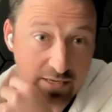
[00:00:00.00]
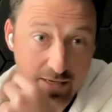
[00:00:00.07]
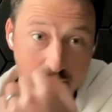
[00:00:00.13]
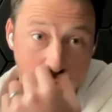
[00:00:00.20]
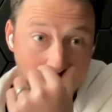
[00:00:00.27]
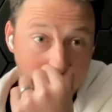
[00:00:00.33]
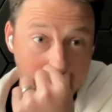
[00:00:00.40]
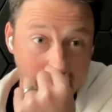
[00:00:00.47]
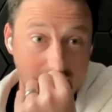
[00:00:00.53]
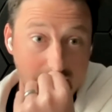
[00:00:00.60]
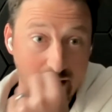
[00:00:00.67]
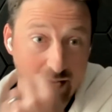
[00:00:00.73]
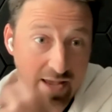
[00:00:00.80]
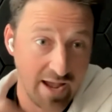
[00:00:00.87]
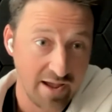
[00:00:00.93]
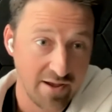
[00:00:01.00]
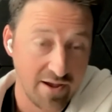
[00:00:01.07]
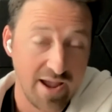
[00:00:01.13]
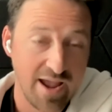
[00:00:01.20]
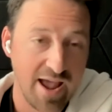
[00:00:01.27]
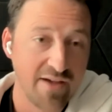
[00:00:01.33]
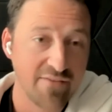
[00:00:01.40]
I don't actually
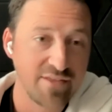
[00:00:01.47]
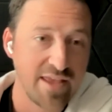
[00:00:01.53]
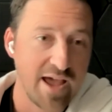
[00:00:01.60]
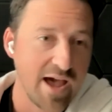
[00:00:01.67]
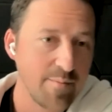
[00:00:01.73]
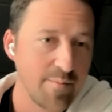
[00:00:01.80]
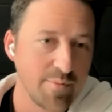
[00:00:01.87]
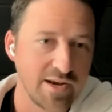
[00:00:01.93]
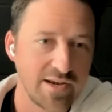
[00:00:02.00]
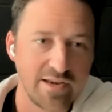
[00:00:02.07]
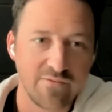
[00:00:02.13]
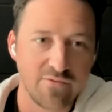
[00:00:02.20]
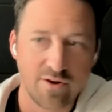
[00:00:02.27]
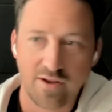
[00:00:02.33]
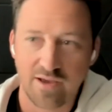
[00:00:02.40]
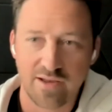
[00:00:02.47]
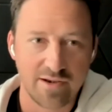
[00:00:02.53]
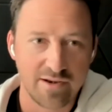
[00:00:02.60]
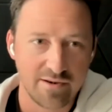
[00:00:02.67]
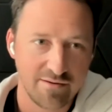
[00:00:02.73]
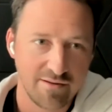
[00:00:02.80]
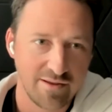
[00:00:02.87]
I have the app, but I never got
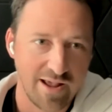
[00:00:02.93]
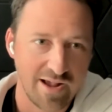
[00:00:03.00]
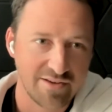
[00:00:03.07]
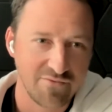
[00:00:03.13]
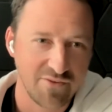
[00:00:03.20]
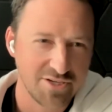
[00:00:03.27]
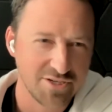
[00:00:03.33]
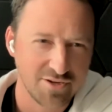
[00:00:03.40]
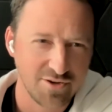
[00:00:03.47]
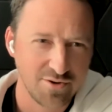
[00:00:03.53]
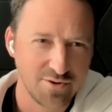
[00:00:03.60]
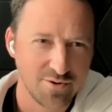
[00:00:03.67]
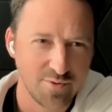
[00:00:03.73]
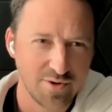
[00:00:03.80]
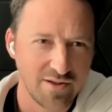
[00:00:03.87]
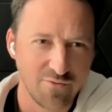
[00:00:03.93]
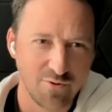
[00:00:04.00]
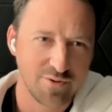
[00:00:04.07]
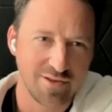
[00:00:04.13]
an activation code or whatever.